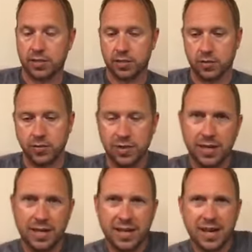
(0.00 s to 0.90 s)
So
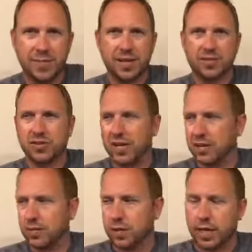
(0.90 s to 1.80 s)
I might try to
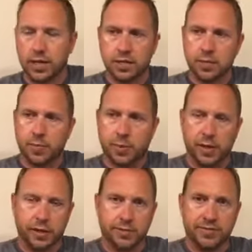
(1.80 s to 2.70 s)
do that at some
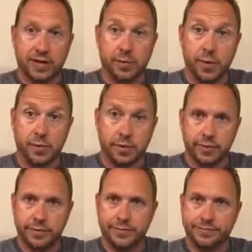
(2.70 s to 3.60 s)
point if I remember.
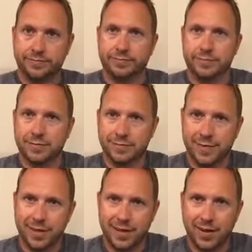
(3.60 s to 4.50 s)

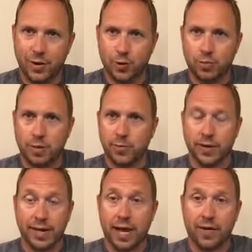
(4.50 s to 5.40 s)

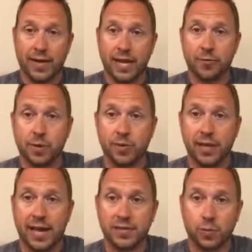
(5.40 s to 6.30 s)
Remembering now, I can't remember
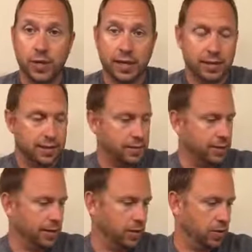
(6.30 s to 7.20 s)
last week,
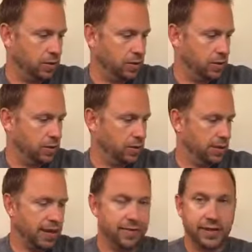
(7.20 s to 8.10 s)
let alone
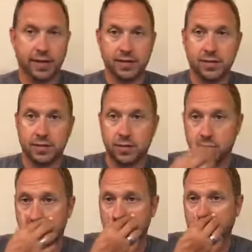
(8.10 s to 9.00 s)
everything else that's
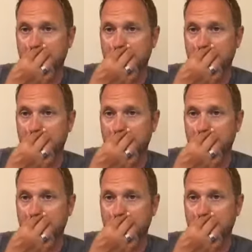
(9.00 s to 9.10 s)
going on.